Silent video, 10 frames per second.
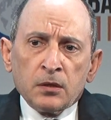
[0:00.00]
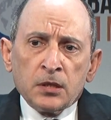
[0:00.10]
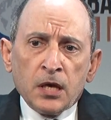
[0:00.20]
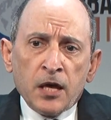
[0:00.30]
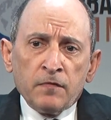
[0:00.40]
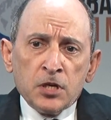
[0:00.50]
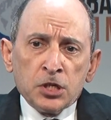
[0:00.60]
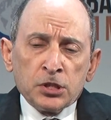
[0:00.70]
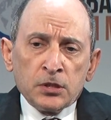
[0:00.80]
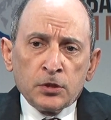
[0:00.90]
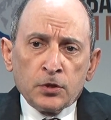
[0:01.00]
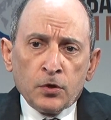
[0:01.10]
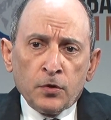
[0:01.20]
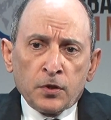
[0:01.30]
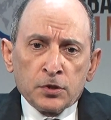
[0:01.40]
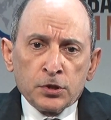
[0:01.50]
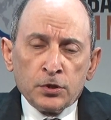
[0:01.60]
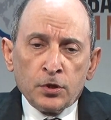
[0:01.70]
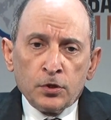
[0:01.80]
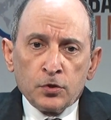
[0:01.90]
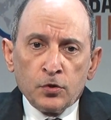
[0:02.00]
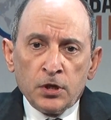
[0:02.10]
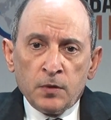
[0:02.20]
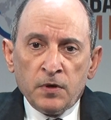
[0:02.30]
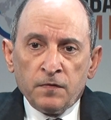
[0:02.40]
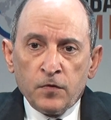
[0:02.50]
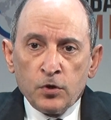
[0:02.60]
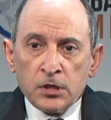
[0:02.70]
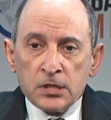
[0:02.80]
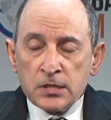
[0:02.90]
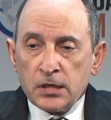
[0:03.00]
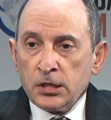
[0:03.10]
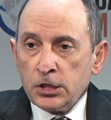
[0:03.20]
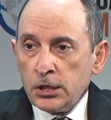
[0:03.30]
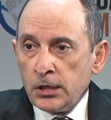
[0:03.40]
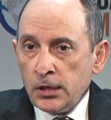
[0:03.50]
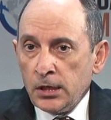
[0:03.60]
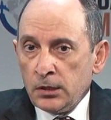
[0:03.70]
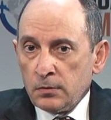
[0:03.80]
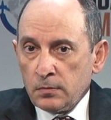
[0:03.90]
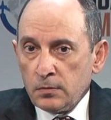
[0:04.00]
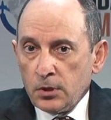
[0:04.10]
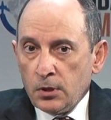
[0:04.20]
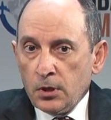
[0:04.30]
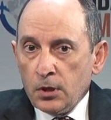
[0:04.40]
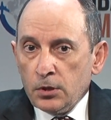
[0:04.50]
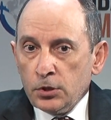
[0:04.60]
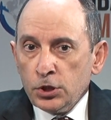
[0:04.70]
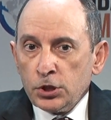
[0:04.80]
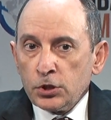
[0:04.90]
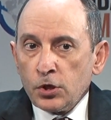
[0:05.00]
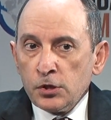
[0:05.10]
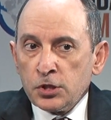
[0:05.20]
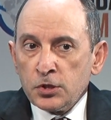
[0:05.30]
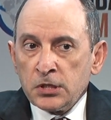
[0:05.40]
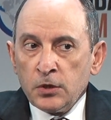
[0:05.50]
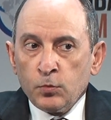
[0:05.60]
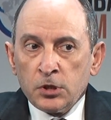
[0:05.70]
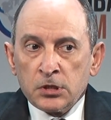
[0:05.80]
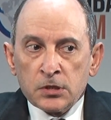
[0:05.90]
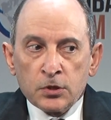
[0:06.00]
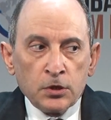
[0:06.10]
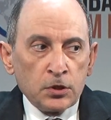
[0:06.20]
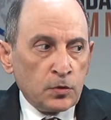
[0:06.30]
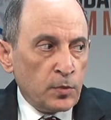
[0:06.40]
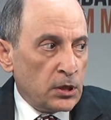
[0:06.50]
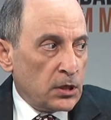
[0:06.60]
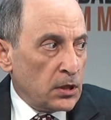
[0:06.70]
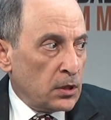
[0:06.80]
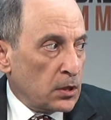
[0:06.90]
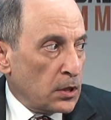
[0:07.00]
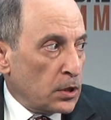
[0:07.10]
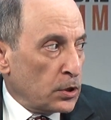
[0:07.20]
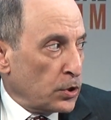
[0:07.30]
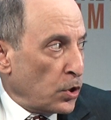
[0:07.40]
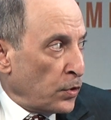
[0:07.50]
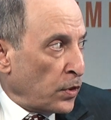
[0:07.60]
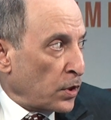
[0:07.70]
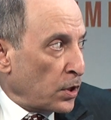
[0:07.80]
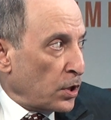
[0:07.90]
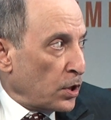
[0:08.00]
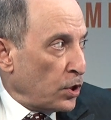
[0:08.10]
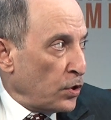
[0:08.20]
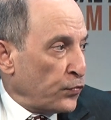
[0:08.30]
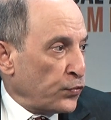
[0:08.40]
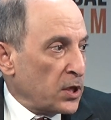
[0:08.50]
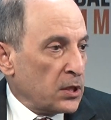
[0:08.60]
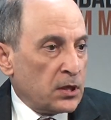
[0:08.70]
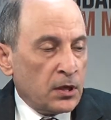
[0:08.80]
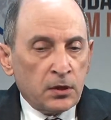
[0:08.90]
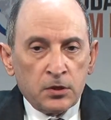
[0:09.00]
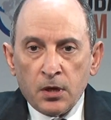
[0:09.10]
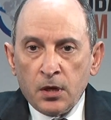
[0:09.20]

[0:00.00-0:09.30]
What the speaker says: the aviation growth should not only be focused internally. You should also see what is going to be the growth of Indian